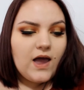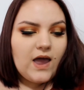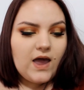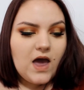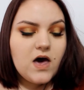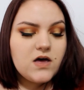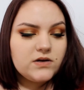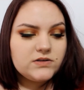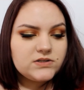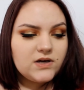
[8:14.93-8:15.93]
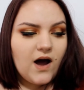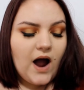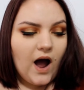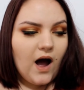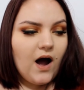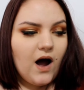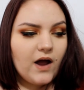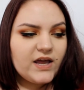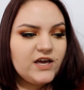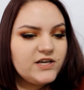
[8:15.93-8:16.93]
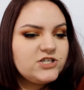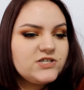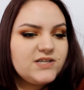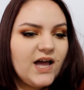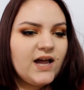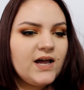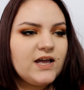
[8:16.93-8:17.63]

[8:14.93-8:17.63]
And he's just like,